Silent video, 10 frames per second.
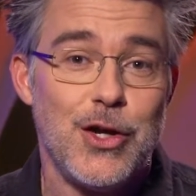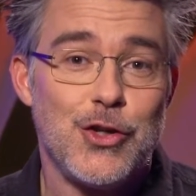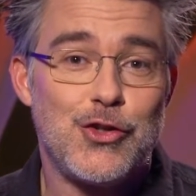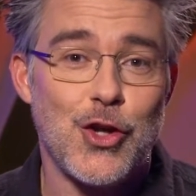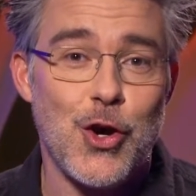
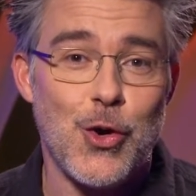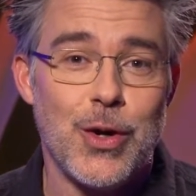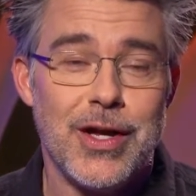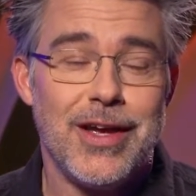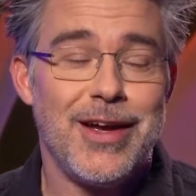So
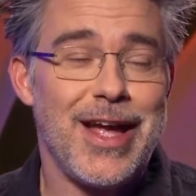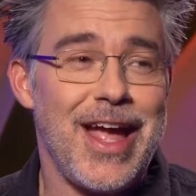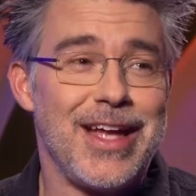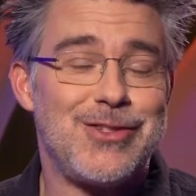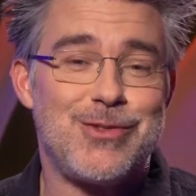
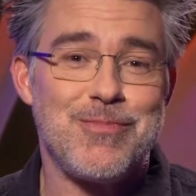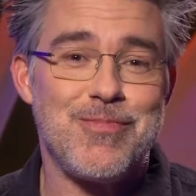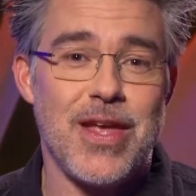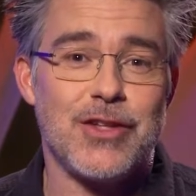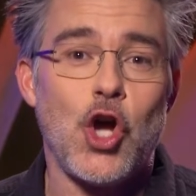it's
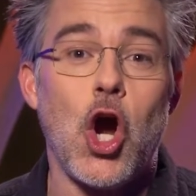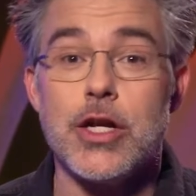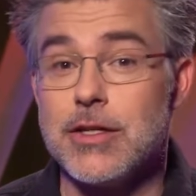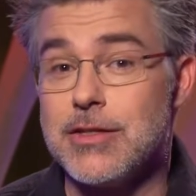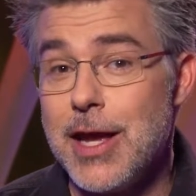hard
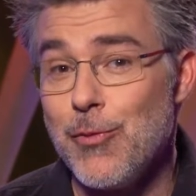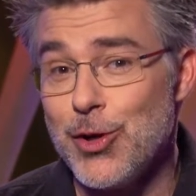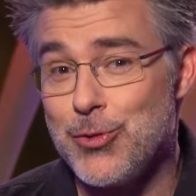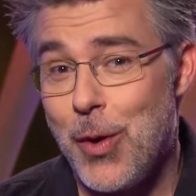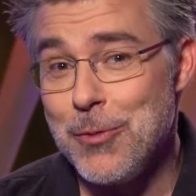to say
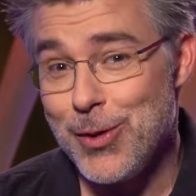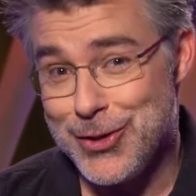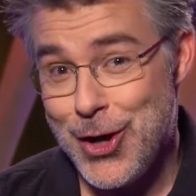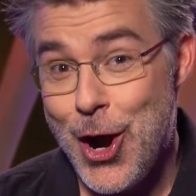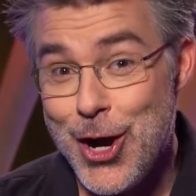which one was
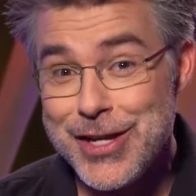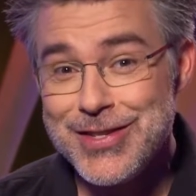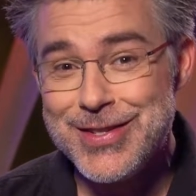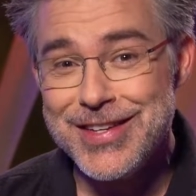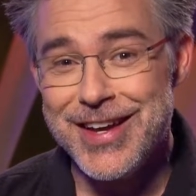the
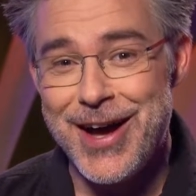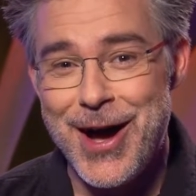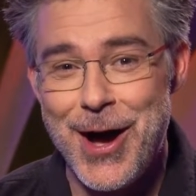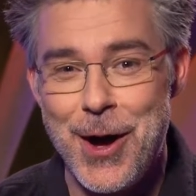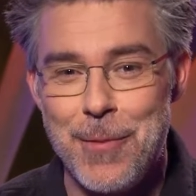hardest.
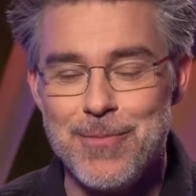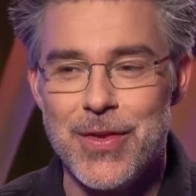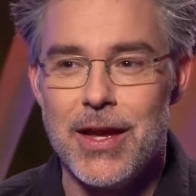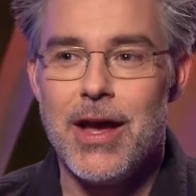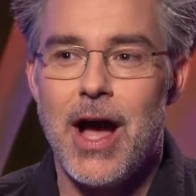
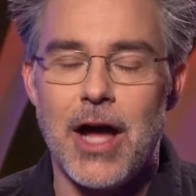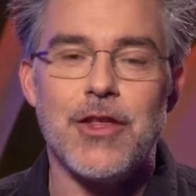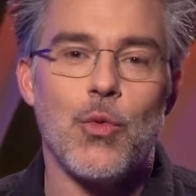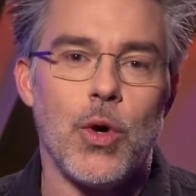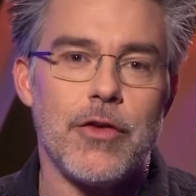I
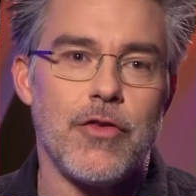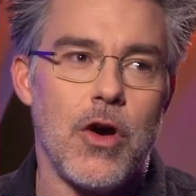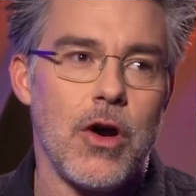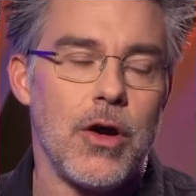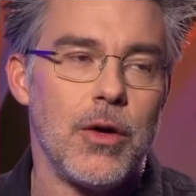think one of
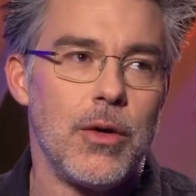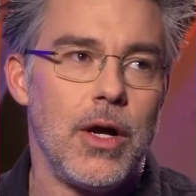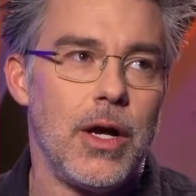our,